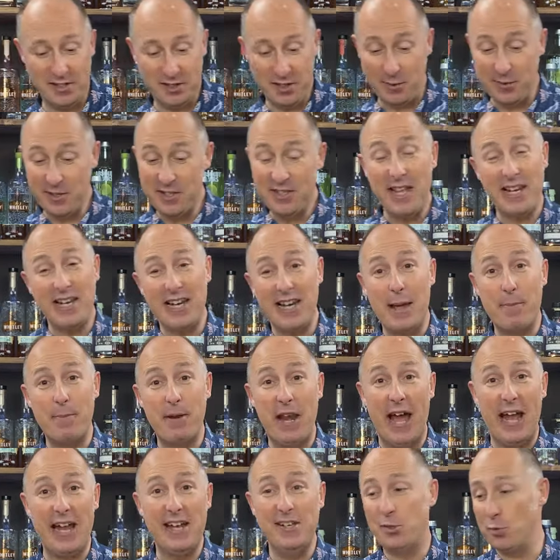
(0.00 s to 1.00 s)
So instead of
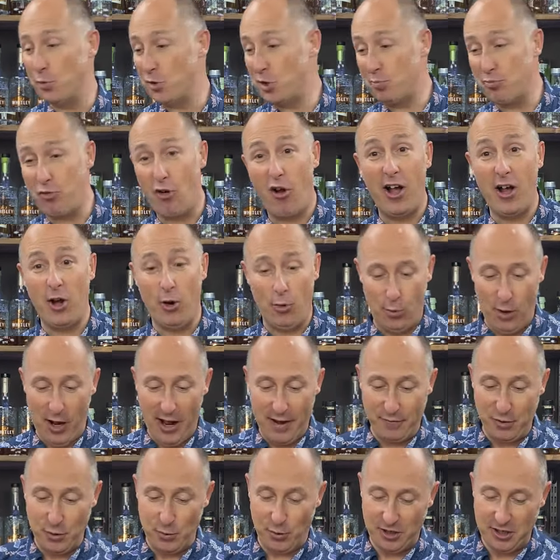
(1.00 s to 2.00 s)
lemonade or Sprite or
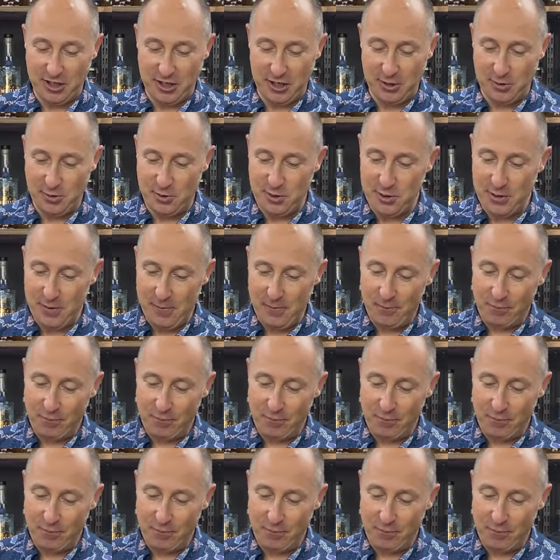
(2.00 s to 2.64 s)
whatever you want to use,